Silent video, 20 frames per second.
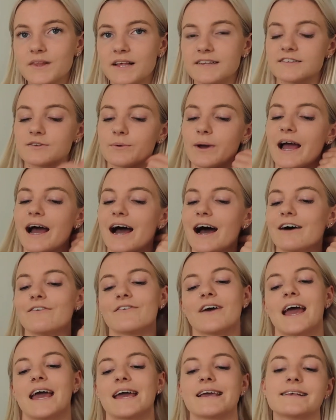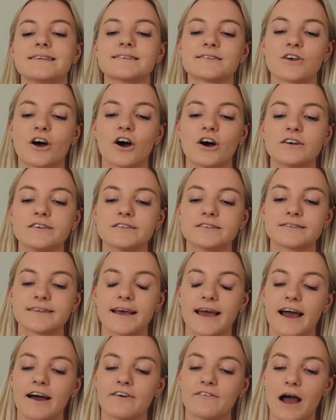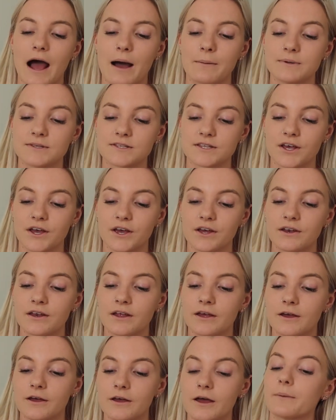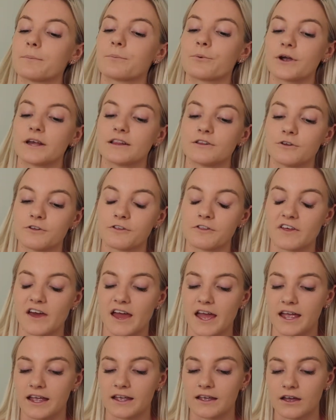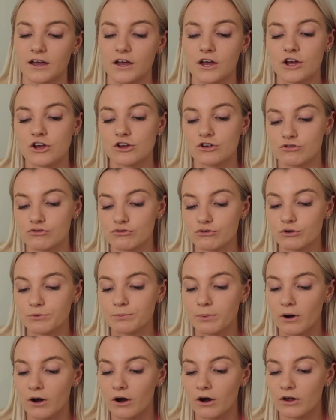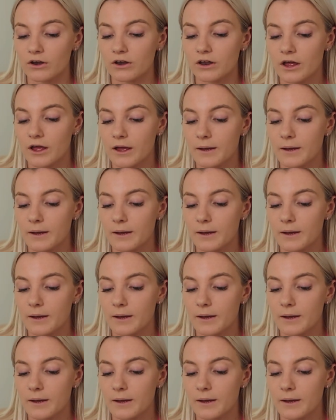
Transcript: So I have ASOS, I have Amazon, Pretty Little Thing, Groupon,